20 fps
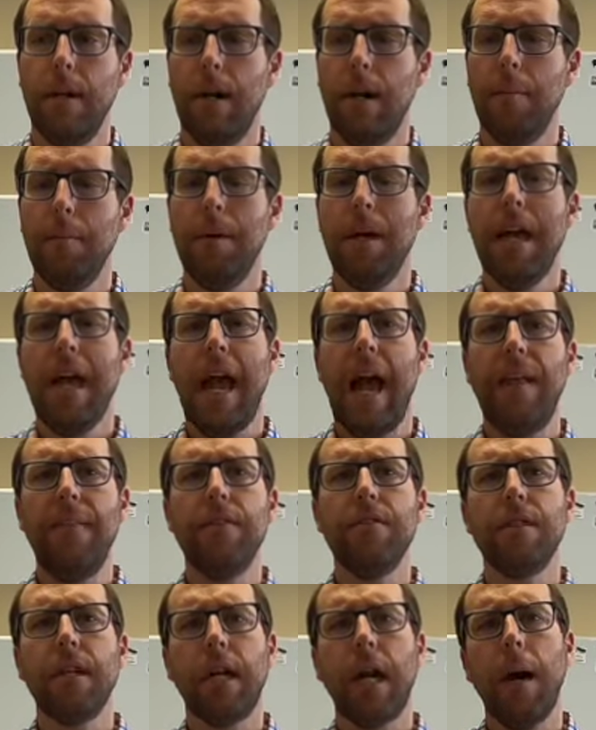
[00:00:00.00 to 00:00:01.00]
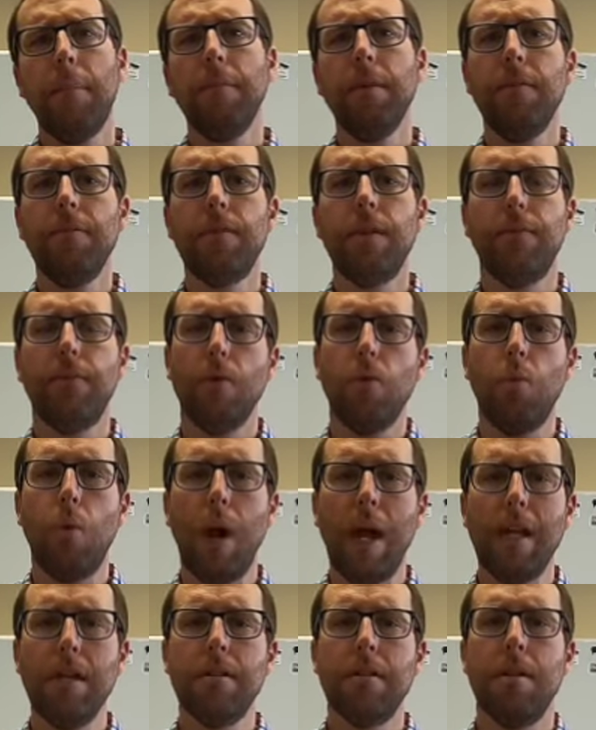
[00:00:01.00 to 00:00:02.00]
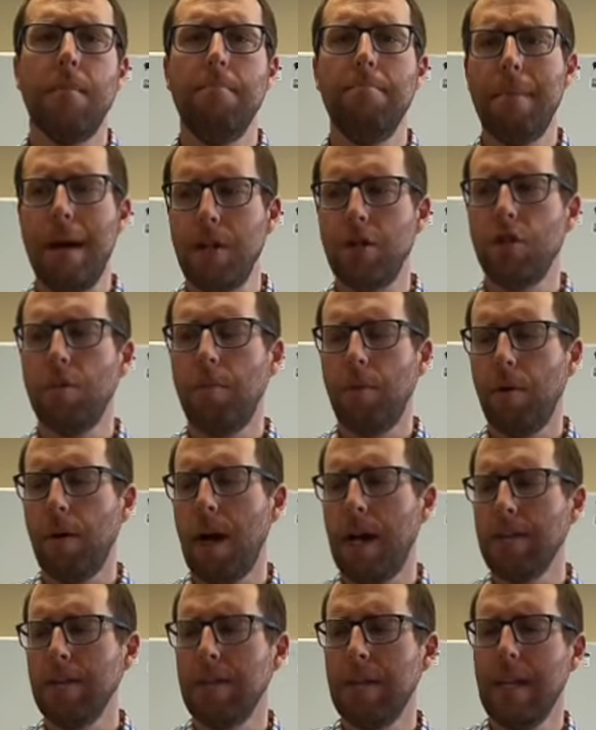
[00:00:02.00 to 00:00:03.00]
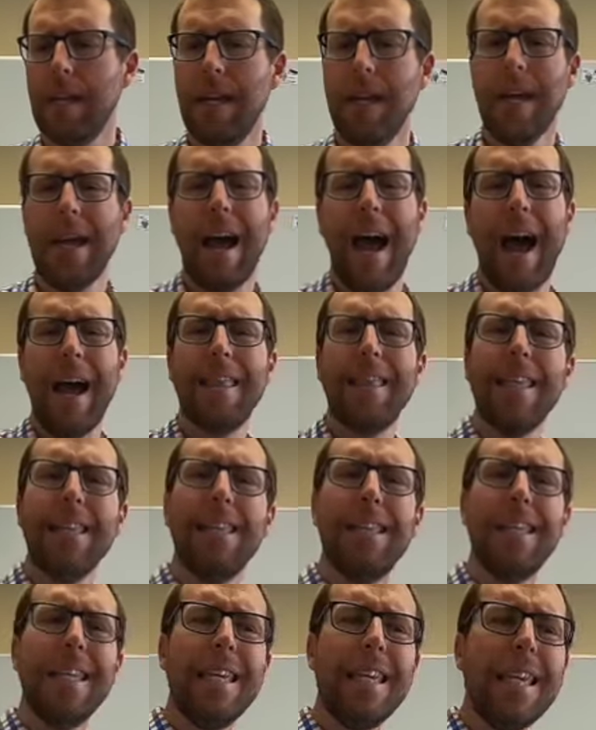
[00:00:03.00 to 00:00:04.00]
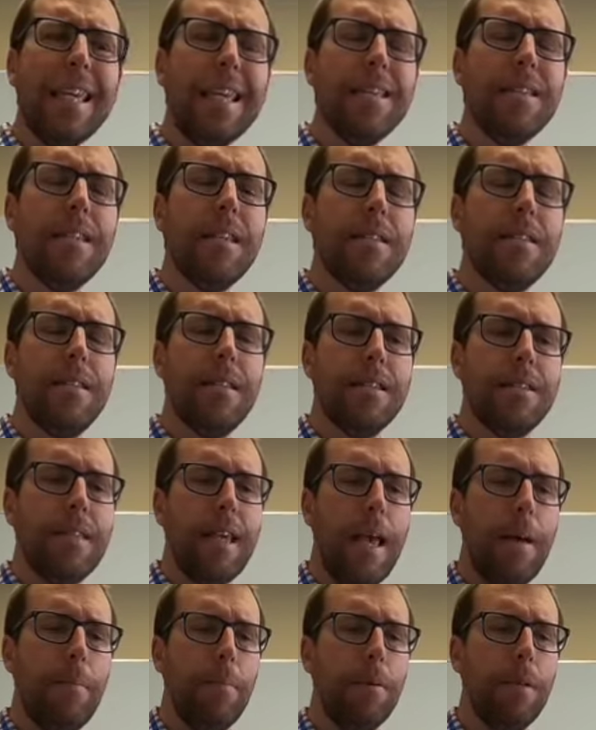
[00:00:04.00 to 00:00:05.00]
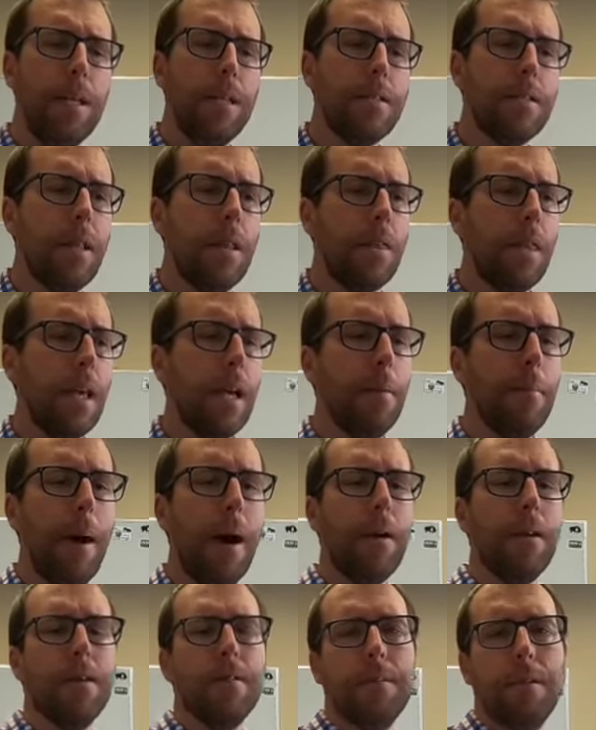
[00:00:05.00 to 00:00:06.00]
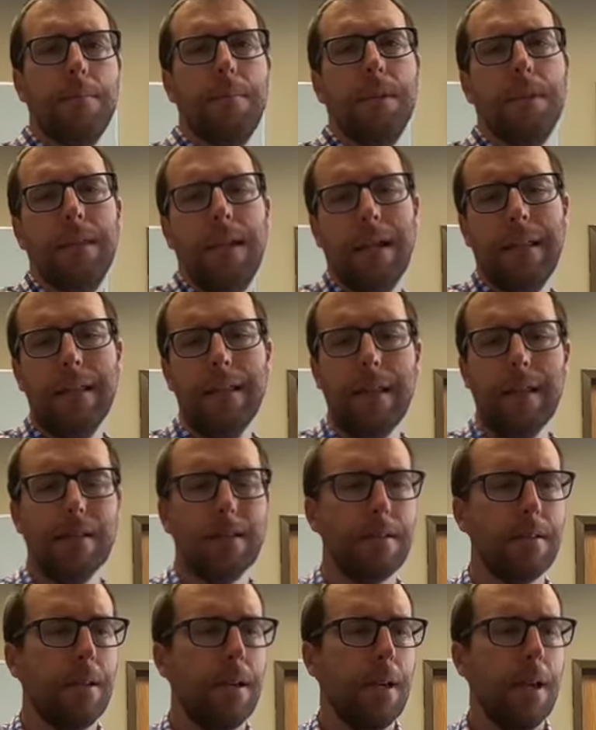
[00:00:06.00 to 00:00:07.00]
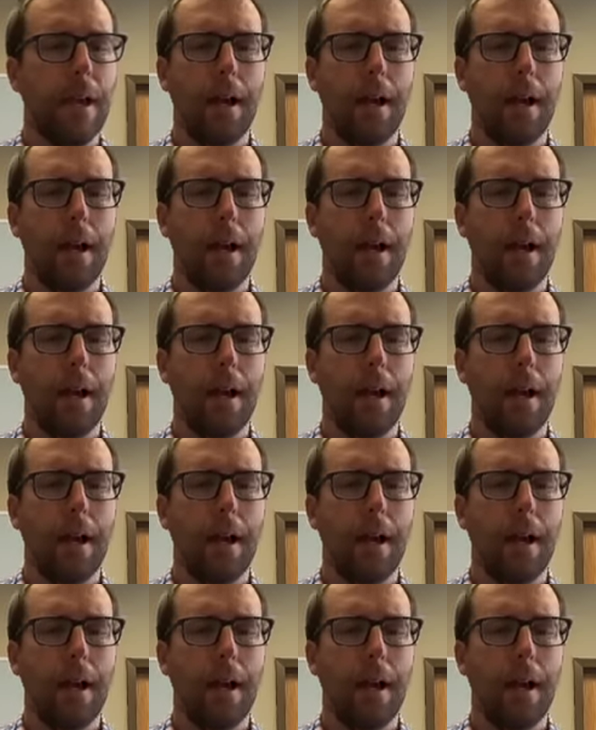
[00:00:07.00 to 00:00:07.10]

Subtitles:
And there's a couple of different ways to measure porosity. I think the easiest example is to think about it something like this.